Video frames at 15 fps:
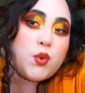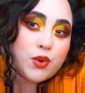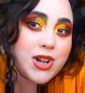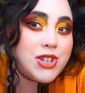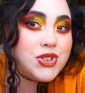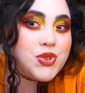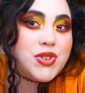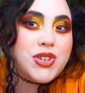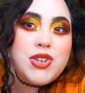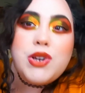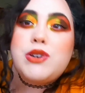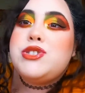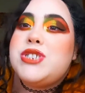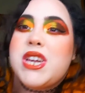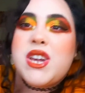you want to, you can
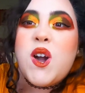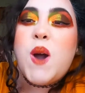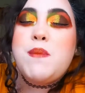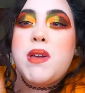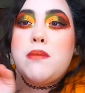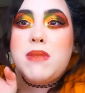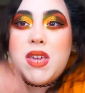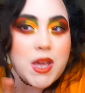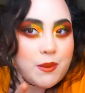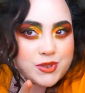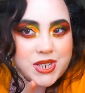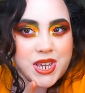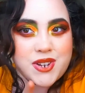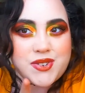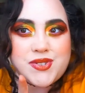go check out my makeup
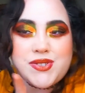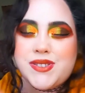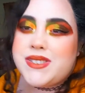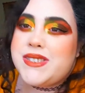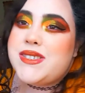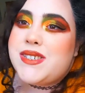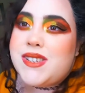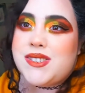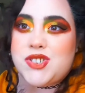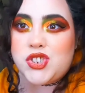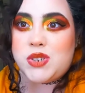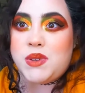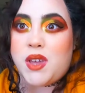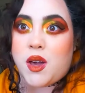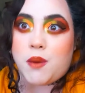channel. It
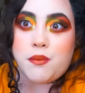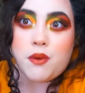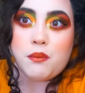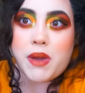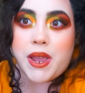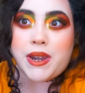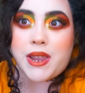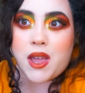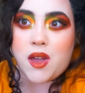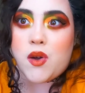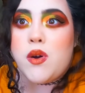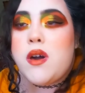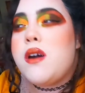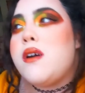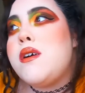should be up by
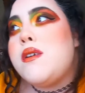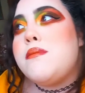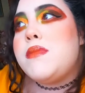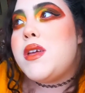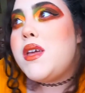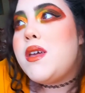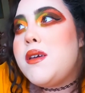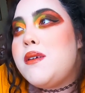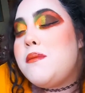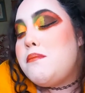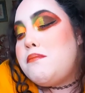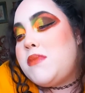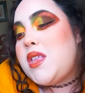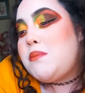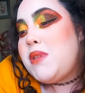now. Um,
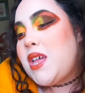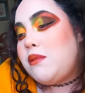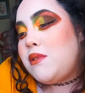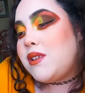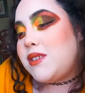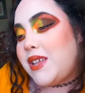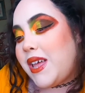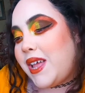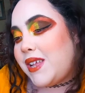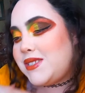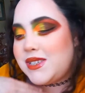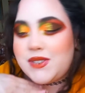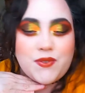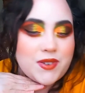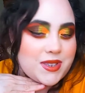the makeup look that I
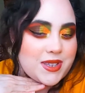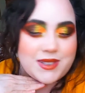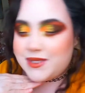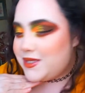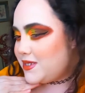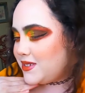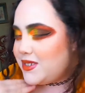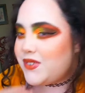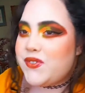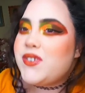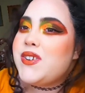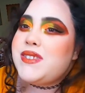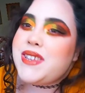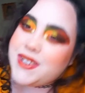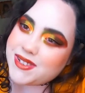did for this
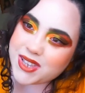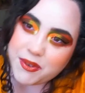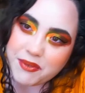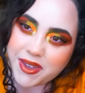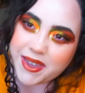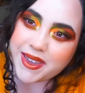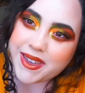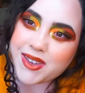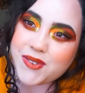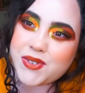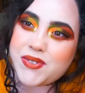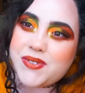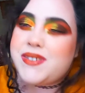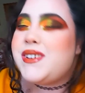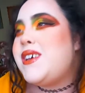for Thanksgiving
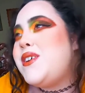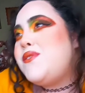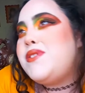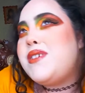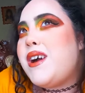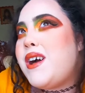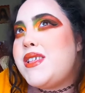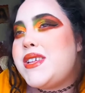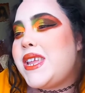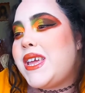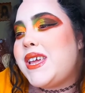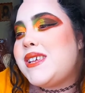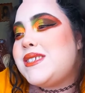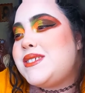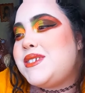for the
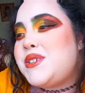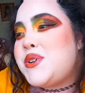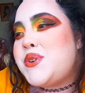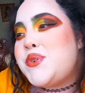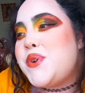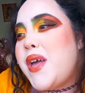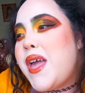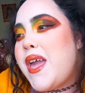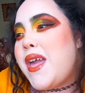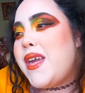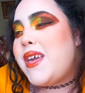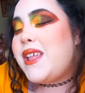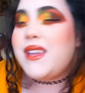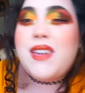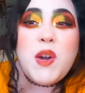holidays, you know.
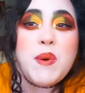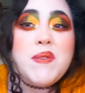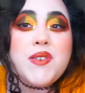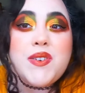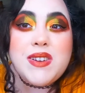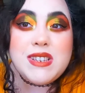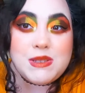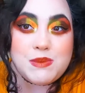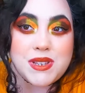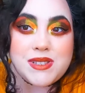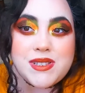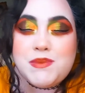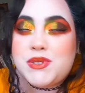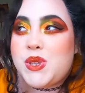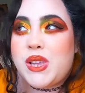And I can't wait for
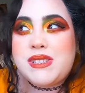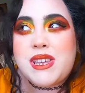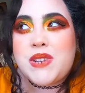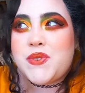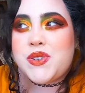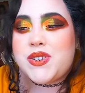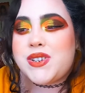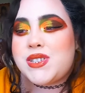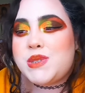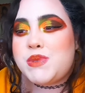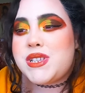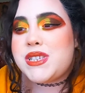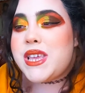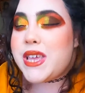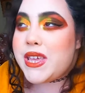Christmas. I'm so excited for
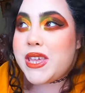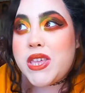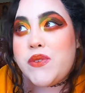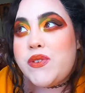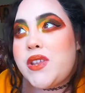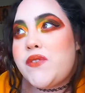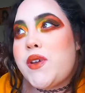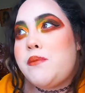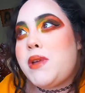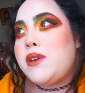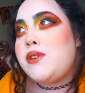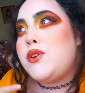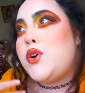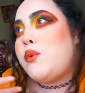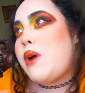Christmas. Even if I'm not
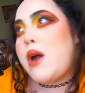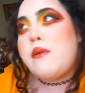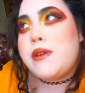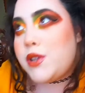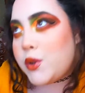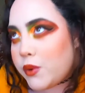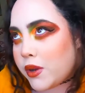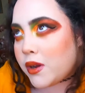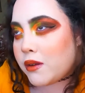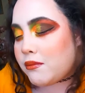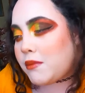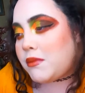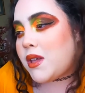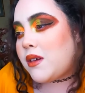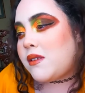gonna go out anywhere,
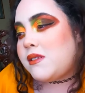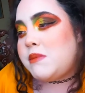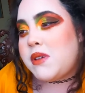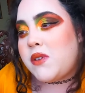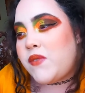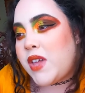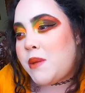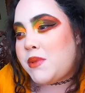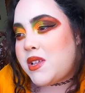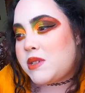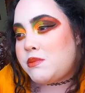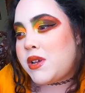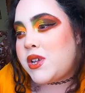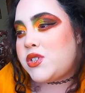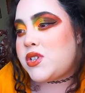I'm not gonna see my family as
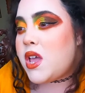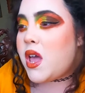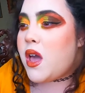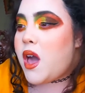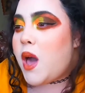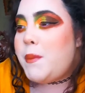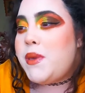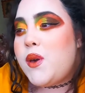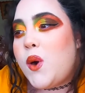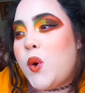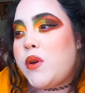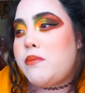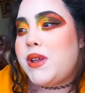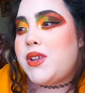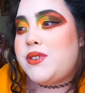much. I'll be home
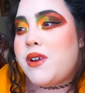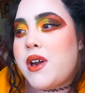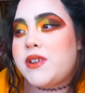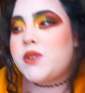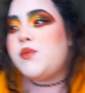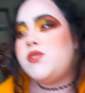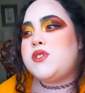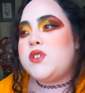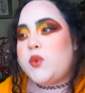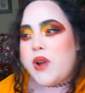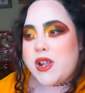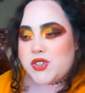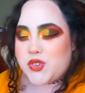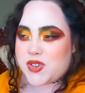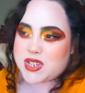with my daughter. We're just gonna
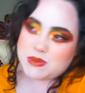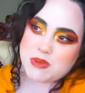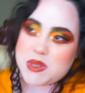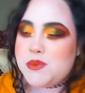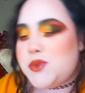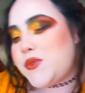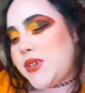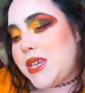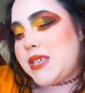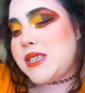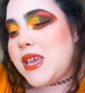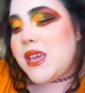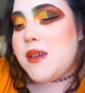watch Christmas movies,